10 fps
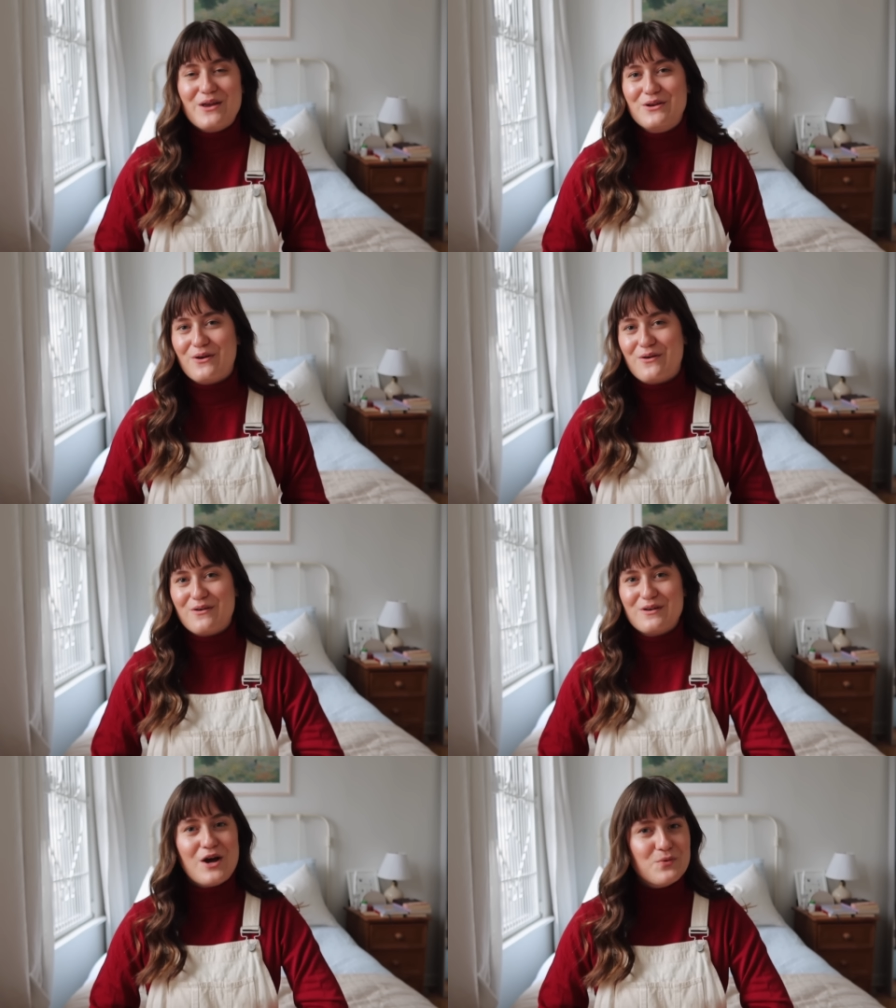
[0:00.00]

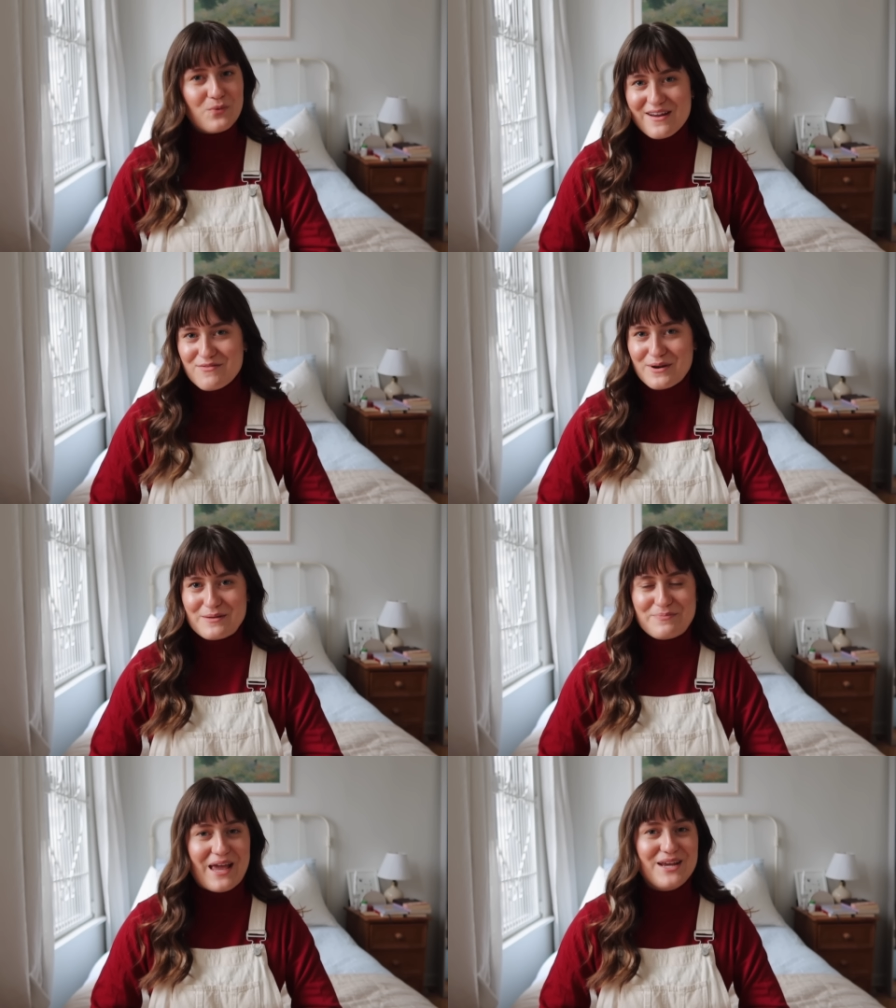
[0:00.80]
your
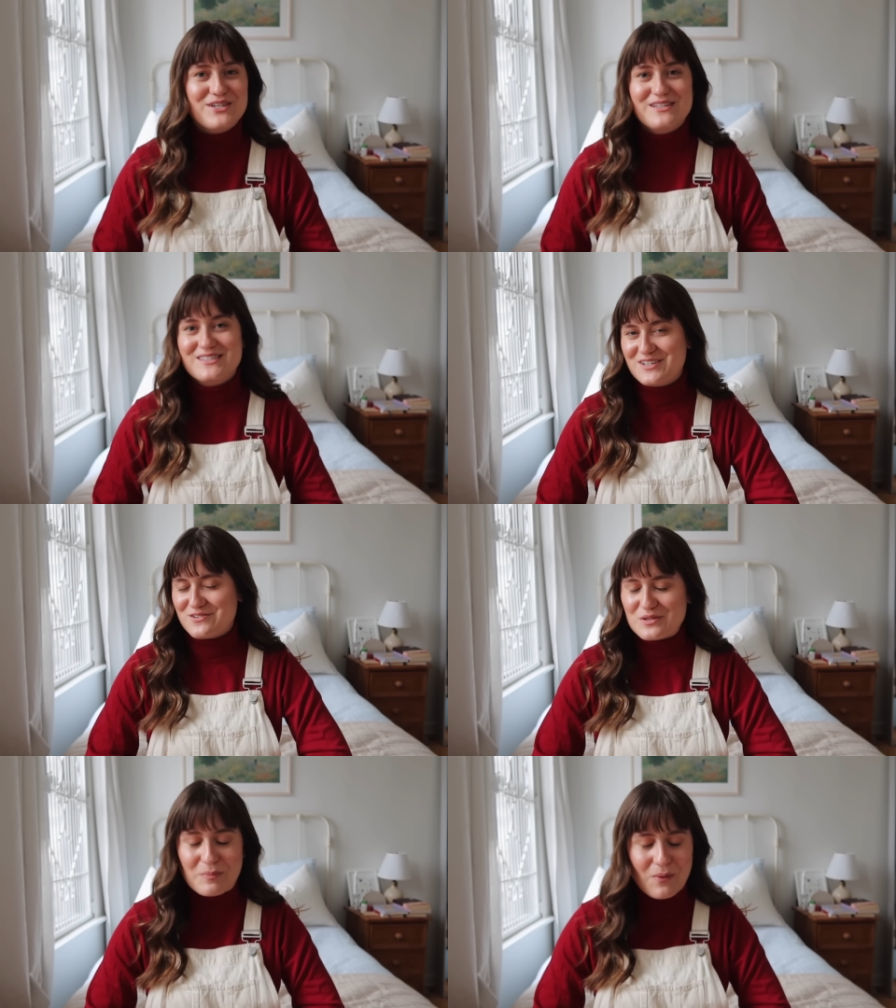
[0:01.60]
unwavering patience and
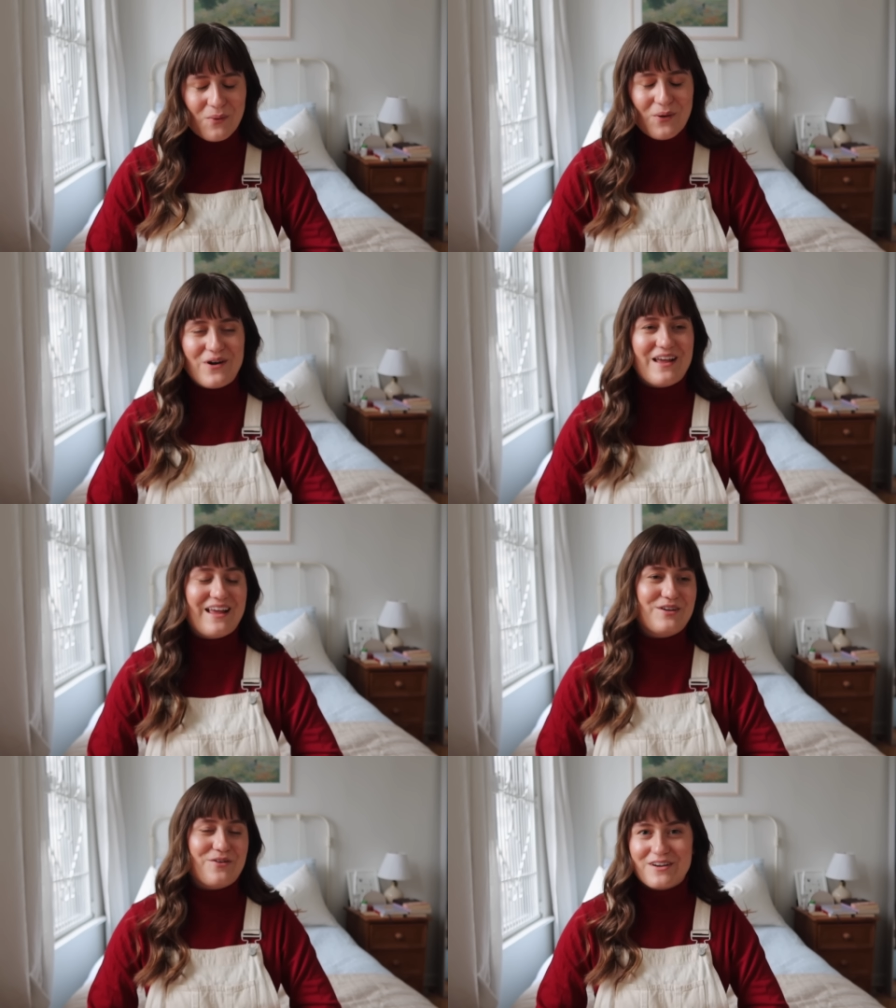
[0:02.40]
your support
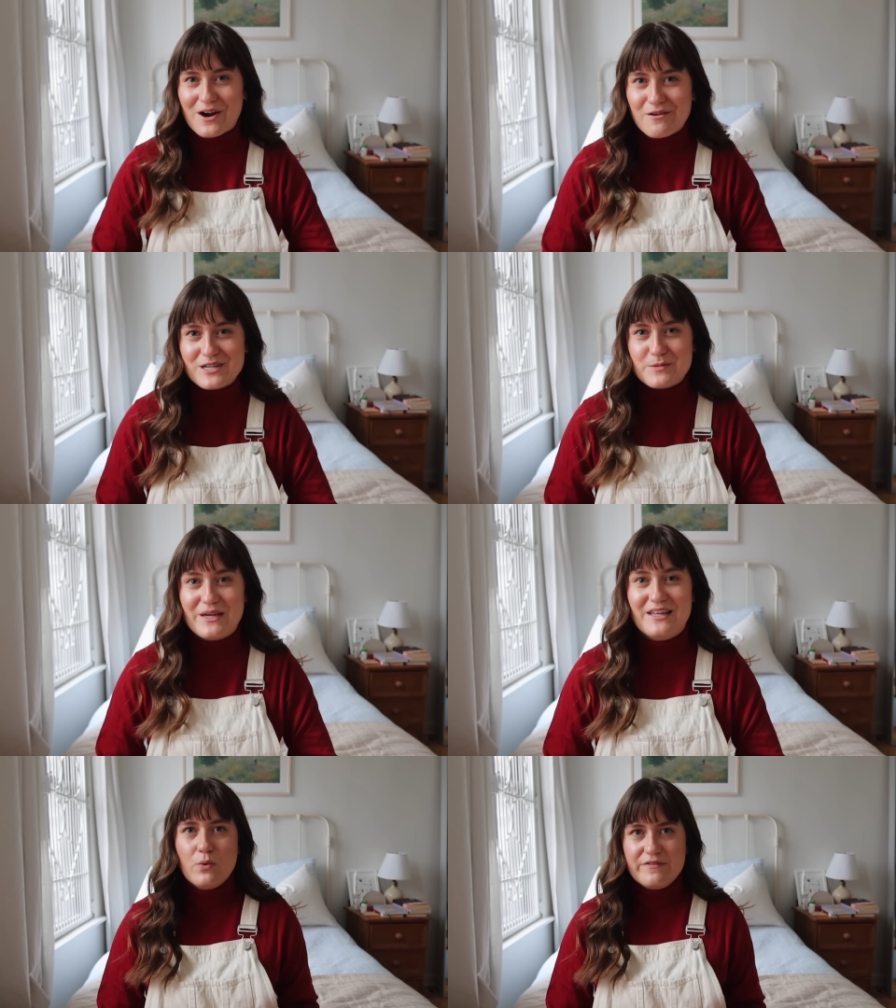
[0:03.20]
and your encouragement.